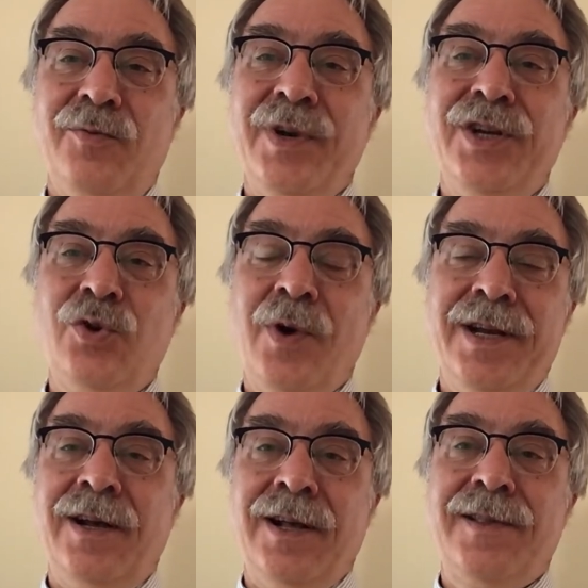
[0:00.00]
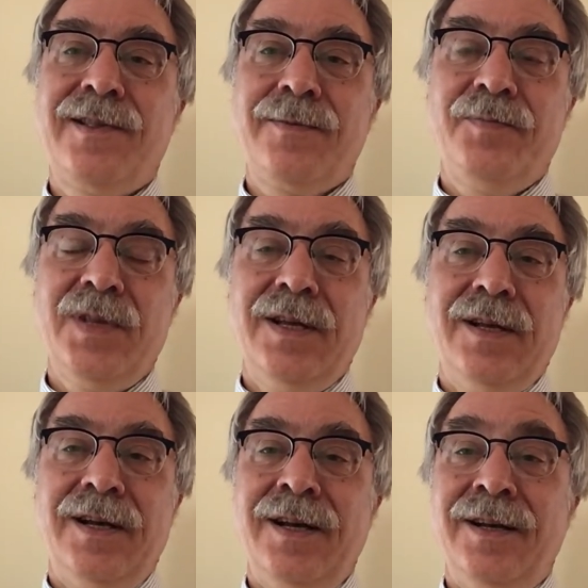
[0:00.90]
rejoin us.
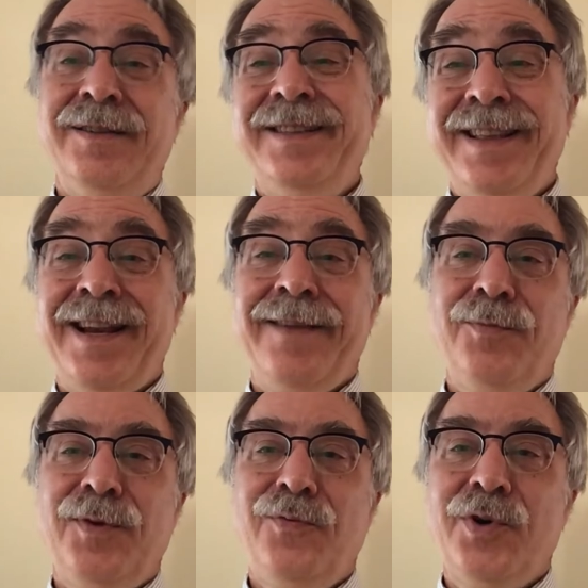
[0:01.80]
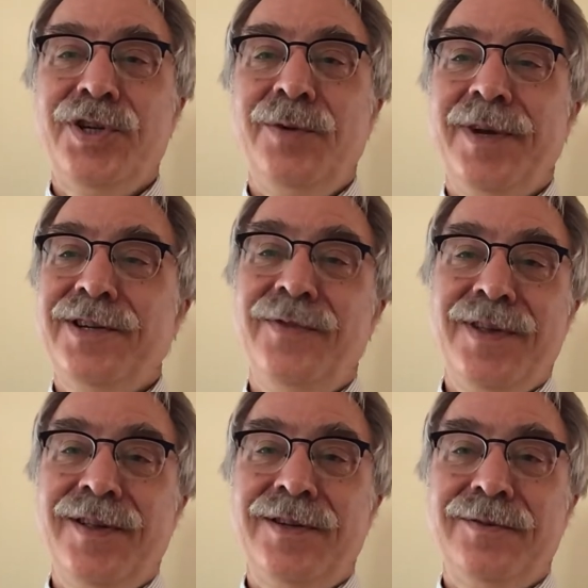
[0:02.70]
Uh, did that even before she went to
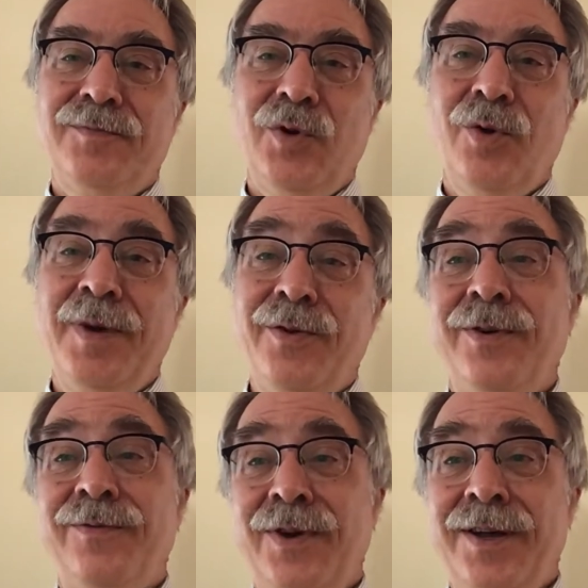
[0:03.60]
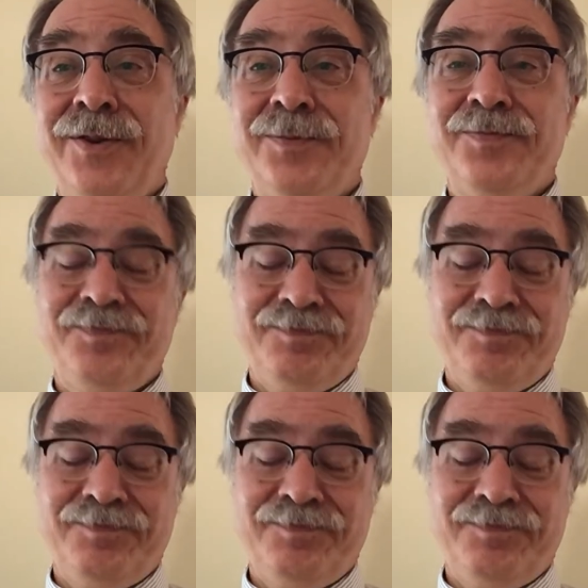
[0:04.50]
visit her mother and father.